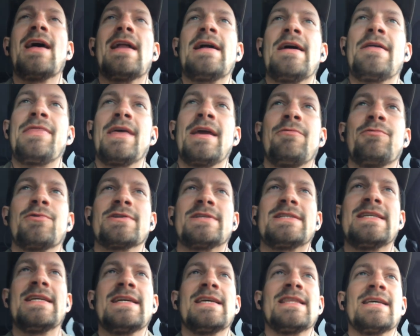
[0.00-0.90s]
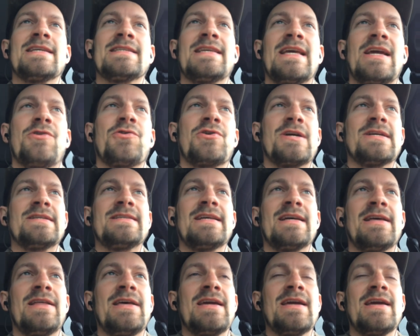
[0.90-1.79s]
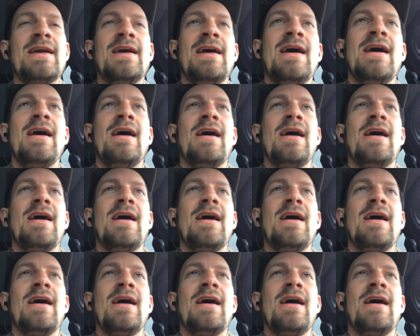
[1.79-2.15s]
And I think we're seeing this increasingly